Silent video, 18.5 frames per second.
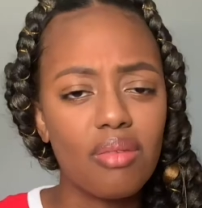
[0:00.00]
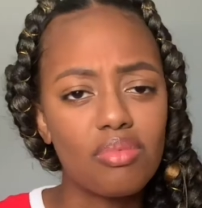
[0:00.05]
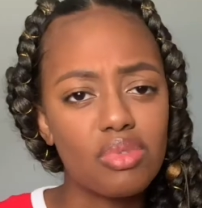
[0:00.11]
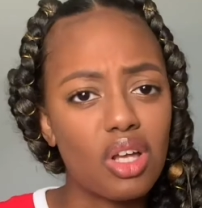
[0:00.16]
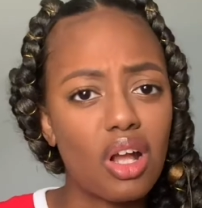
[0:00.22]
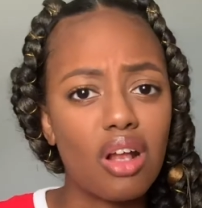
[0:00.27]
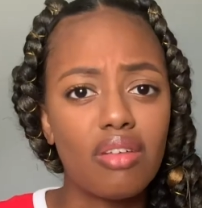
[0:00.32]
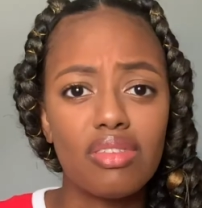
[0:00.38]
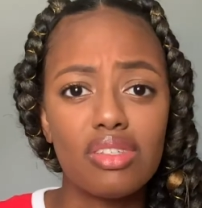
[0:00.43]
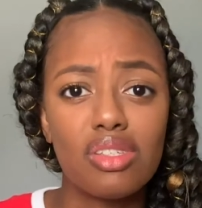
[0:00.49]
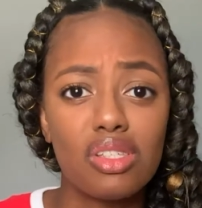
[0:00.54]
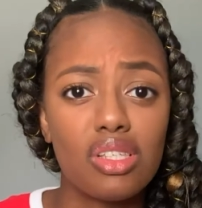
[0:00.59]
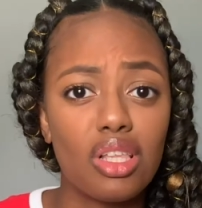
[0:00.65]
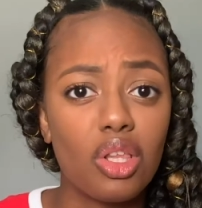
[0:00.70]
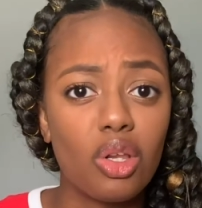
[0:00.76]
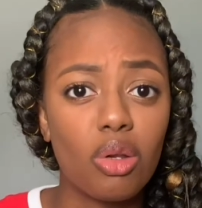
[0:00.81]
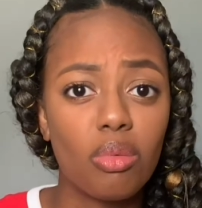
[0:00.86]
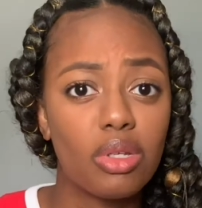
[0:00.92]
sorry if this is a
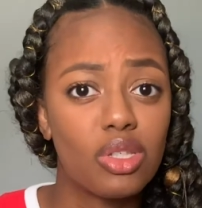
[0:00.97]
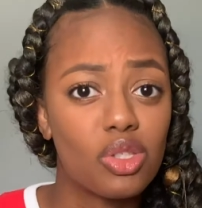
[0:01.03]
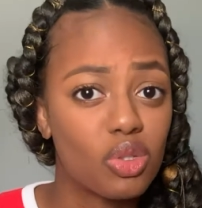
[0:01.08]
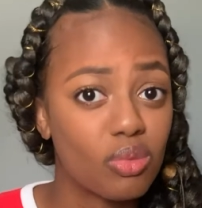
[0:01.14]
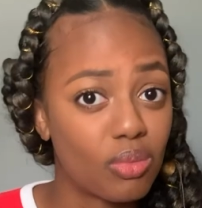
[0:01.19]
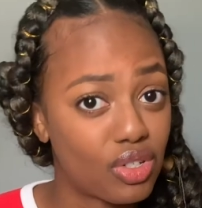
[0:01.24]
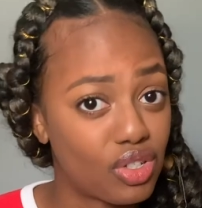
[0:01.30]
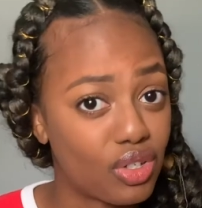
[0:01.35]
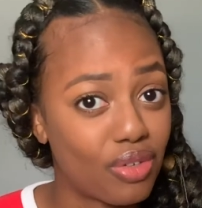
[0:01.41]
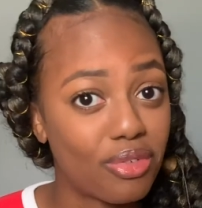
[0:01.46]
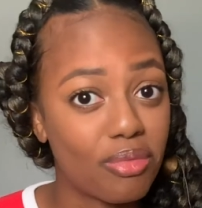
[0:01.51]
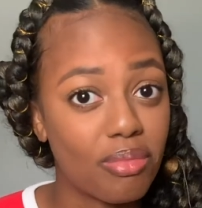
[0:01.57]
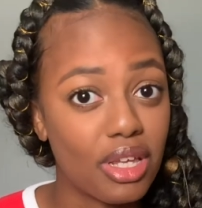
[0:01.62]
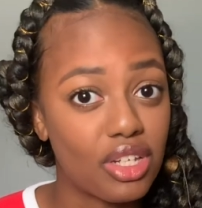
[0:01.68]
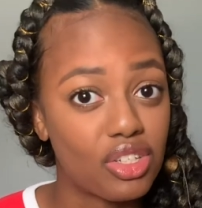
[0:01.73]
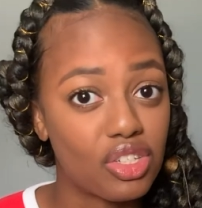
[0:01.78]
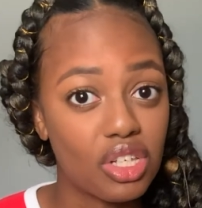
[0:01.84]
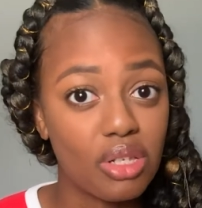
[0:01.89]
little bit too much
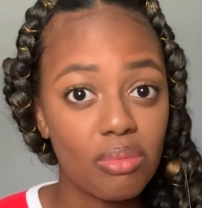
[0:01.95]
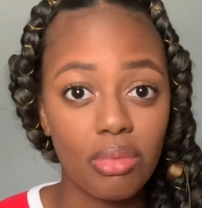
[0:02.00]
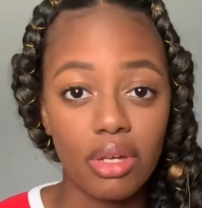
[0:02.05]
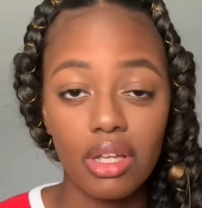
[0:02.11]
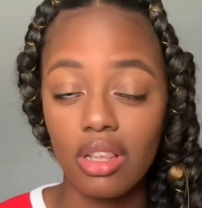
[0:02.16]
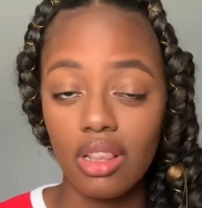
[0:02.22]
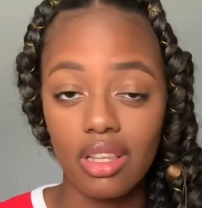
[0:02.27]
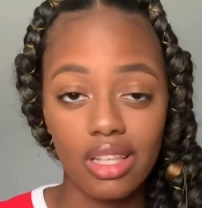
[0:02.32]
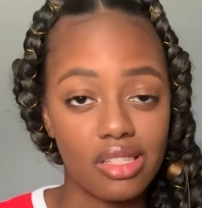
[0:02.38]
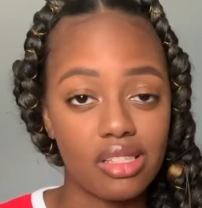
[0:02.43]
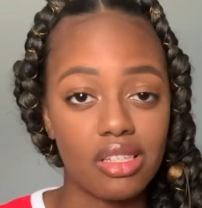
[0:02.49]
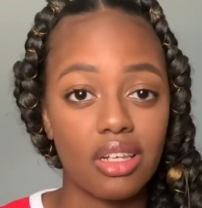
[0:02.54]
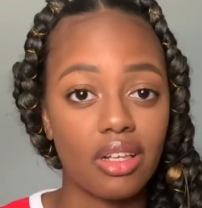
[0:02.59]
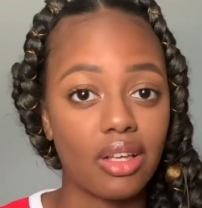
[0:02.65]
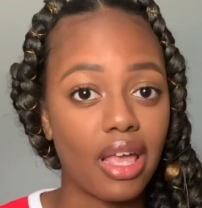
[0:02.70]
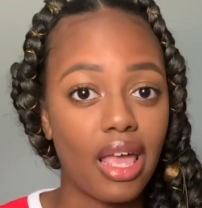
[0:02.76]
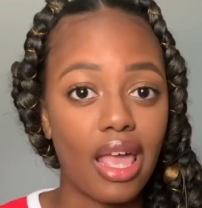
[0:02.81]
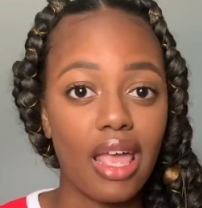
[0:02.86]
information, but listen,
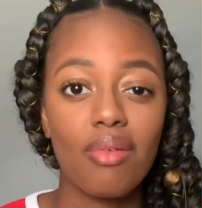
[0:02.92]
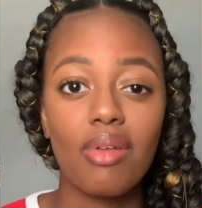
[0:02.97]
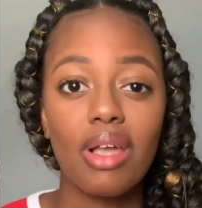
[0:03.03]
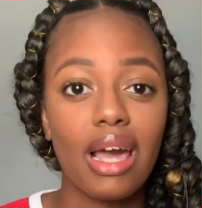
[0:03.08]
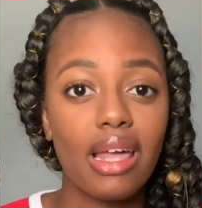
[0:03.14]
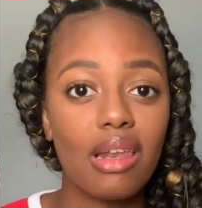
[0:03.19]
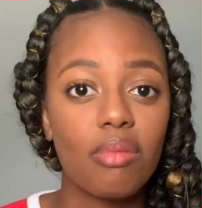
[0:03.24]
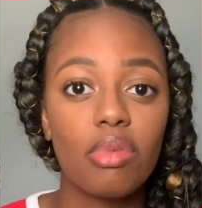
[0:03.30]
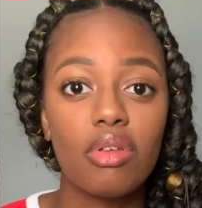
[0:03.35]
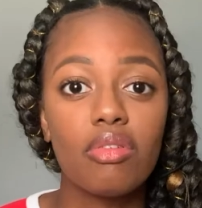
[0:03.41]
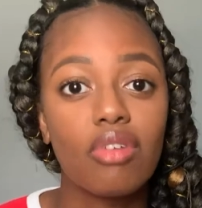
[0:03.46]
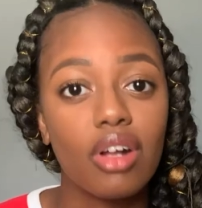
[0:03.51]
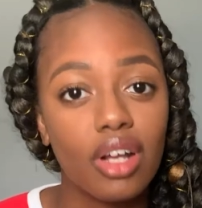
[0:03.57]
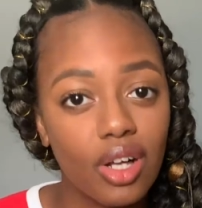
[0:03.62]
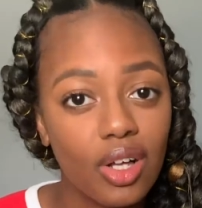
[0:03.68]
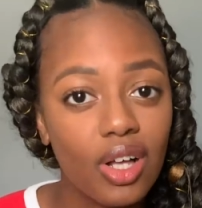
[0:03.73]
okay, we gotta be real.